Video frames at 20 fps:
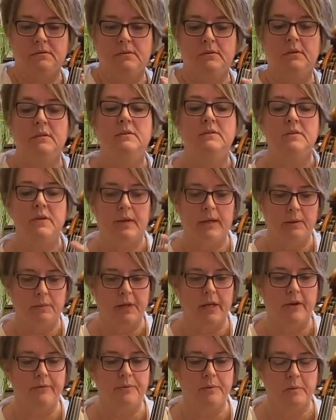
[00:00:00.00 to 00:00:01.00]
So here we
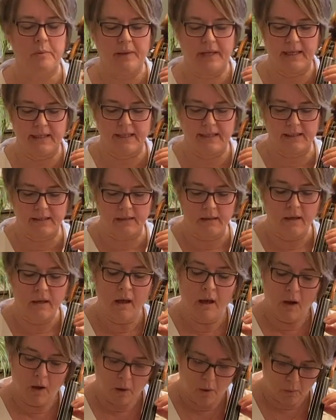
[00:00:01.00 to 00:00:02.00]
go from the beginning.
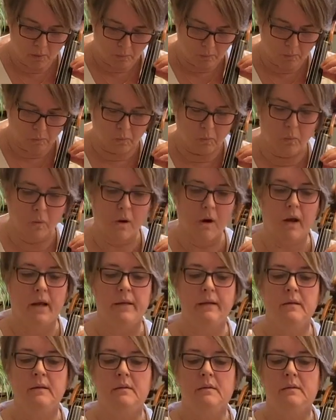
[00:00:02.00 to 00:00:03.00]
1,
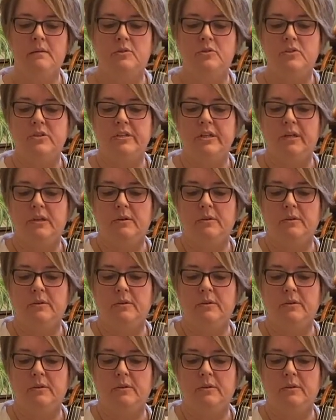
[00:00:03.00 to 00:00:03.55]
2.